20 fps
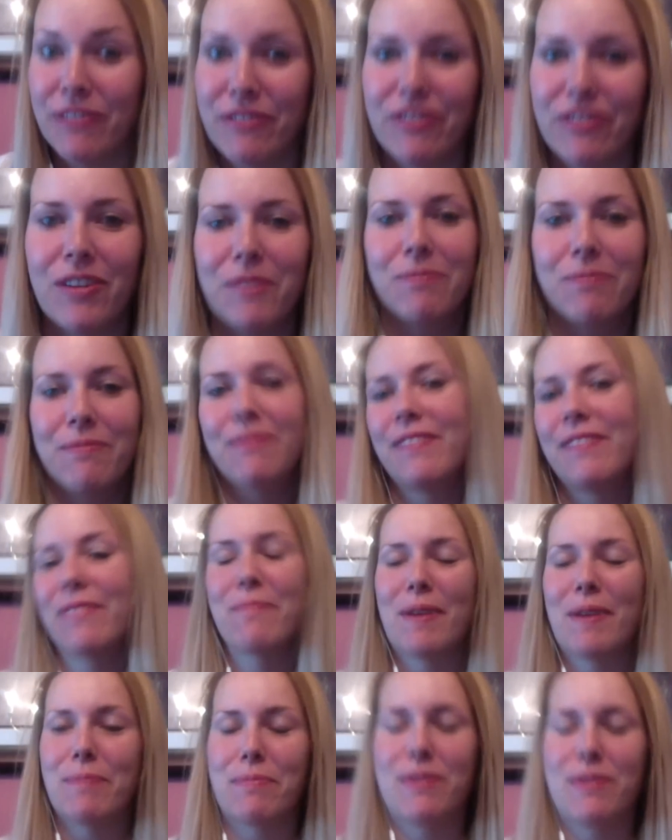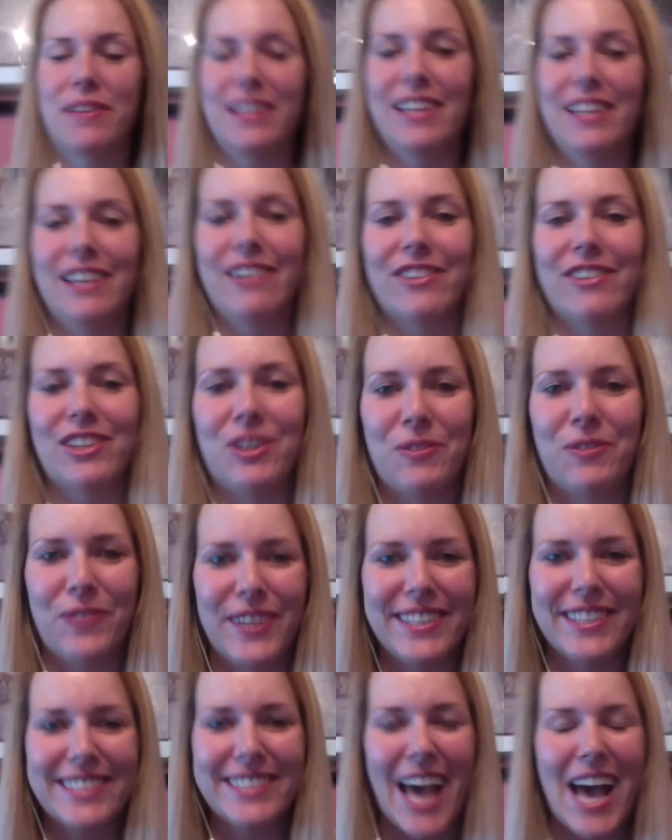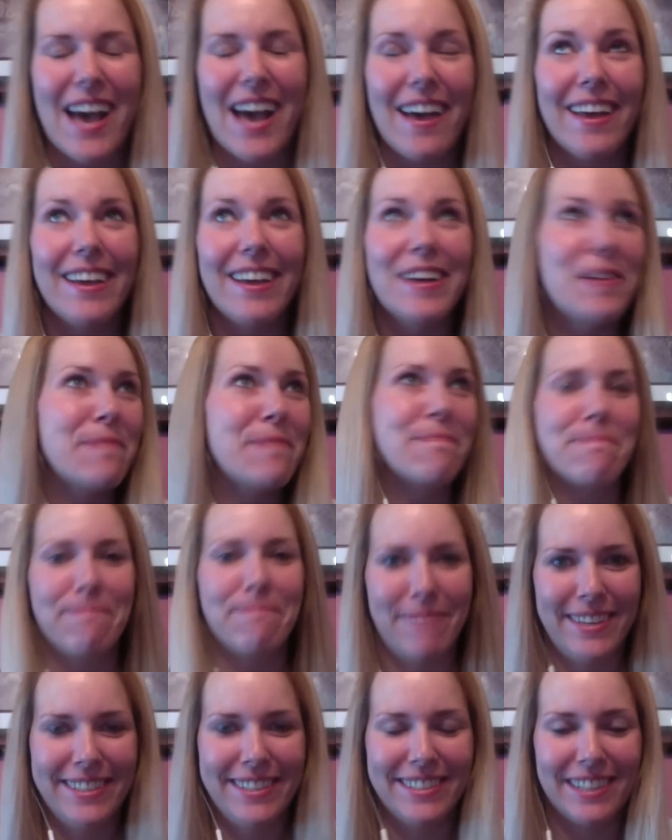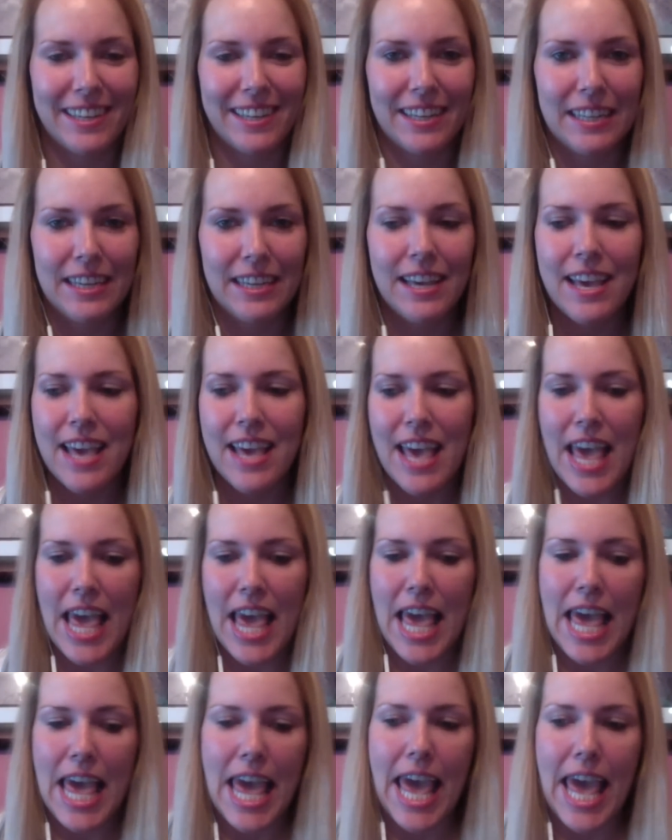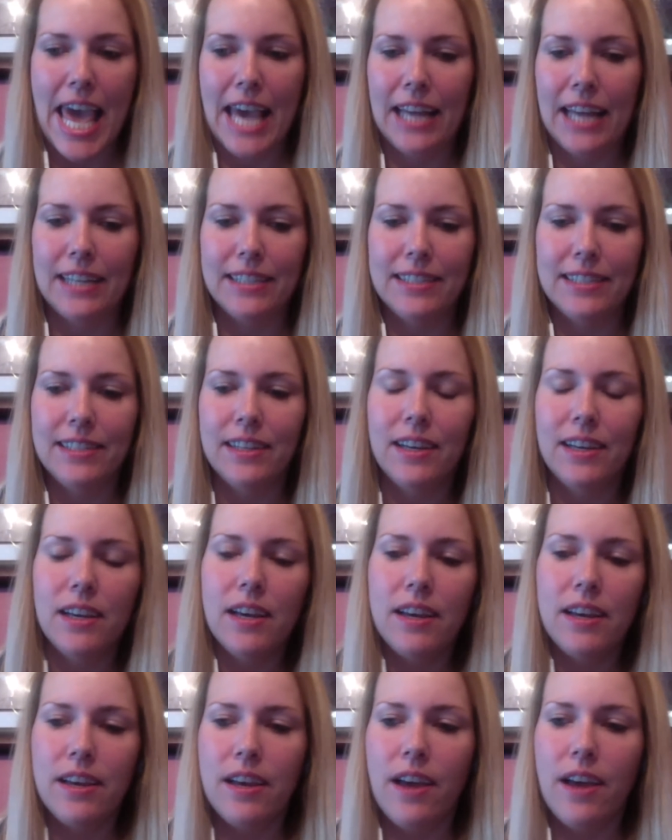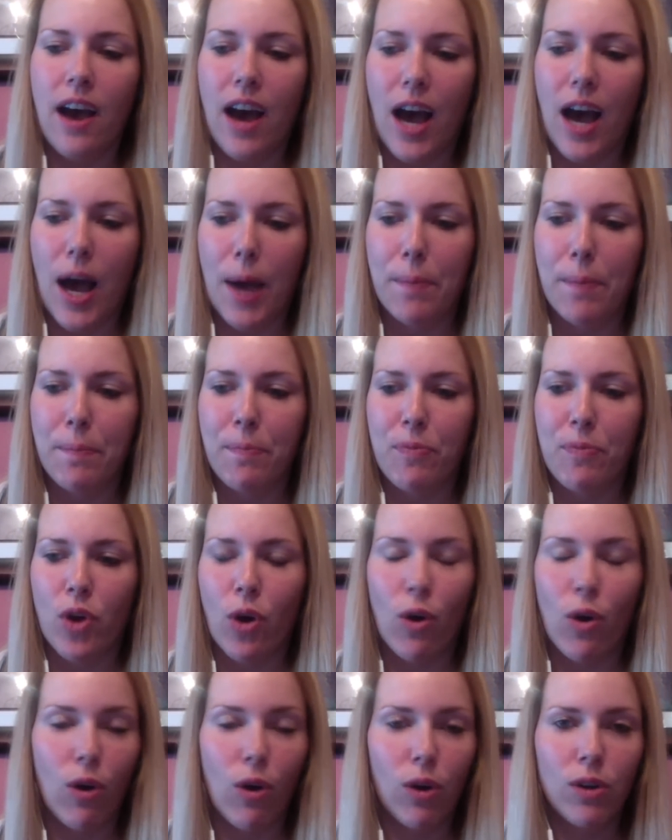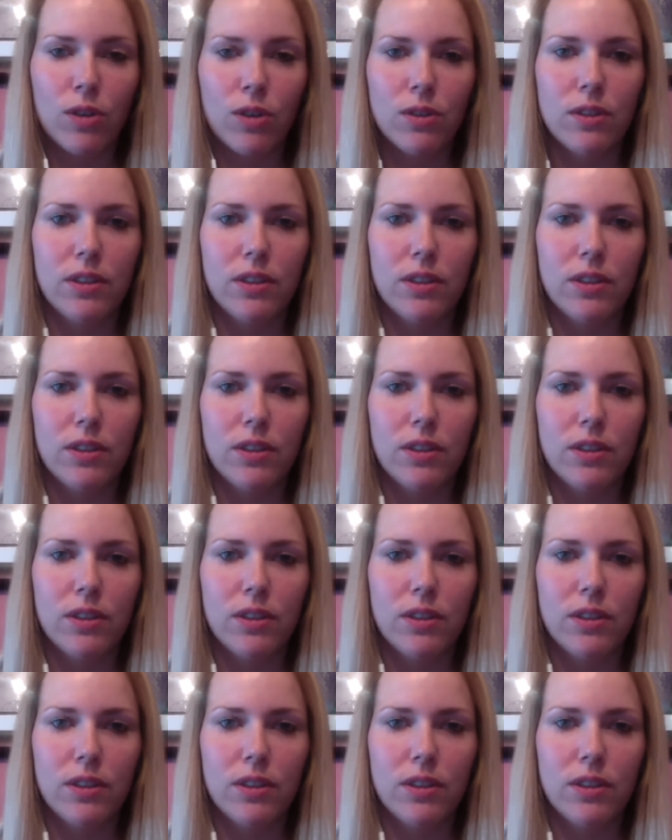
from my panini grill was amazing. And the whole